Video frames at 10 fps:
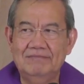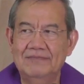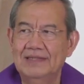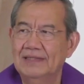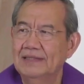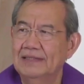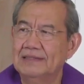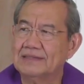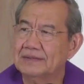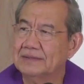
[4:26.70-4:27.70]
It's
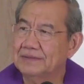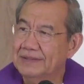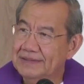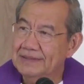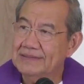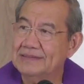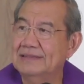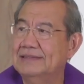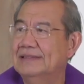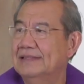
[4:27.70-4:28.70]
so easy
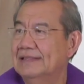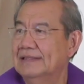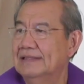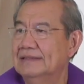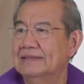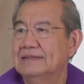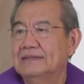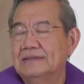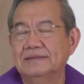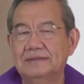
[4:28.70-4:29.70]
just
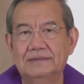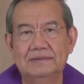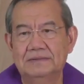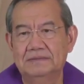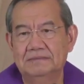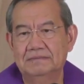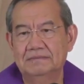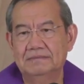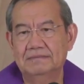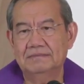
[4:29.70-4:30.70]
to
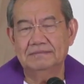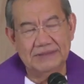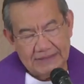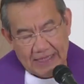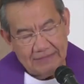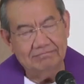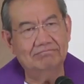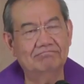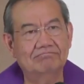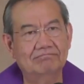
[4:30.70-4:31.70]
be sad.
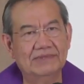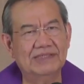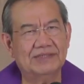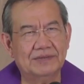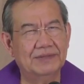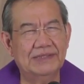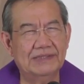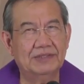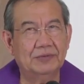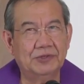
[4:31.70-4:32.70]
It's so easy
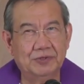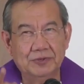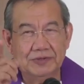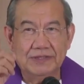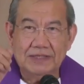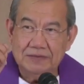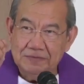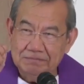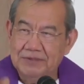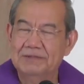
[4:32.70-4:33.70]
to shoot down
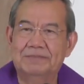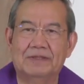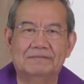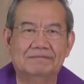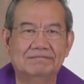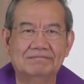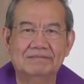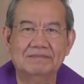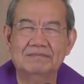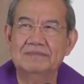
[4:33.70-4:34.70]
people.
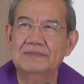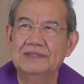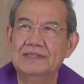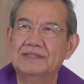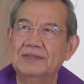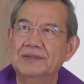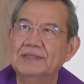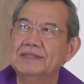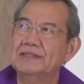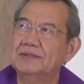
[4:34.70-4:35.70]
It's so
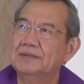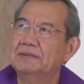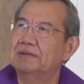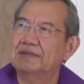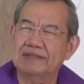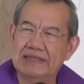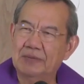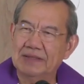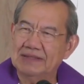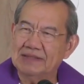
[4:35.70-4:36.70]
easy to say what
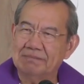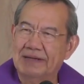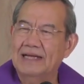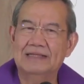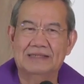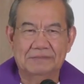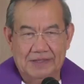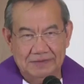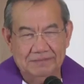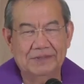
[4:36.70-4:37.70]
is bad
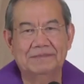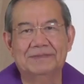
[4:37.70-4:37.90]
about people.